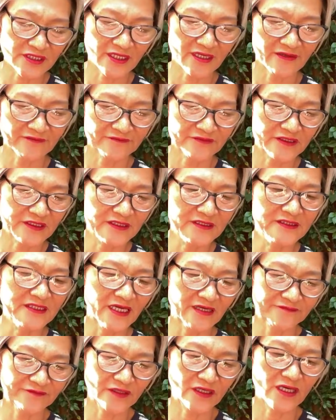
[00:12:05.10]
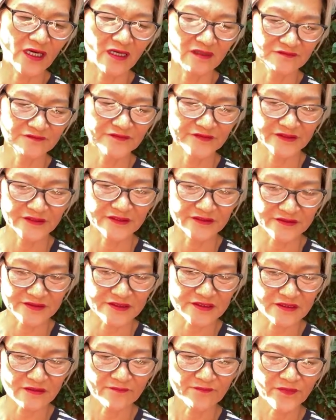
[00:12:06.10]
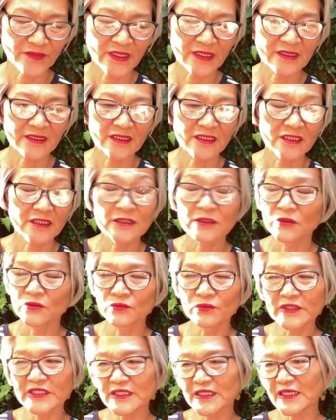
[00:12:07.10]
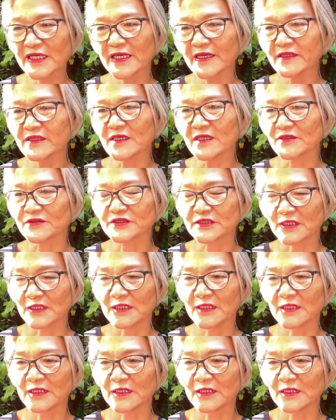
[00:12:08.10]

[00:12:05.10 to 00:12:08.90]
have enough confidence. We cannot.